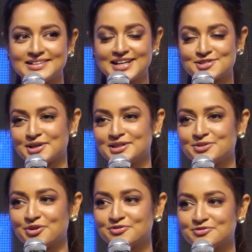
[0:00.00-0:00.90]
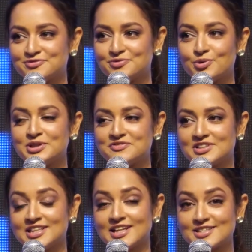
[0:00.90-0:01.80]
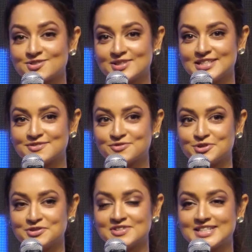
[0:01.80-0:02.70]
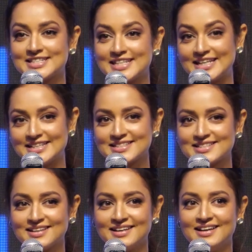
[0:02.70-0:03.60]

get together of four different industries, four different states,